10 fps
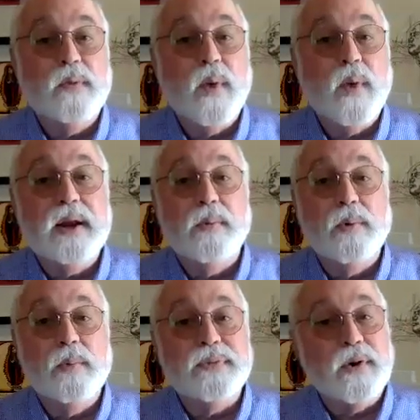the waiting
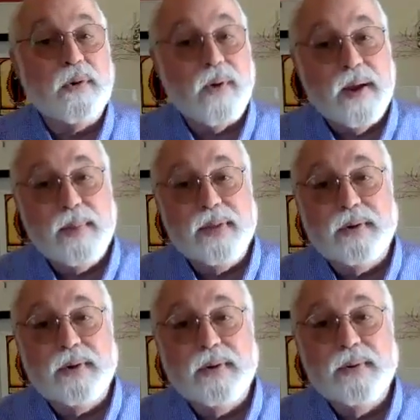room with the
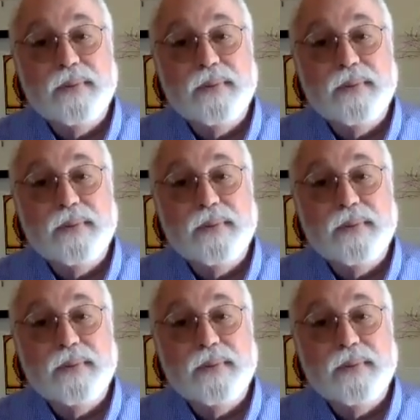grandmother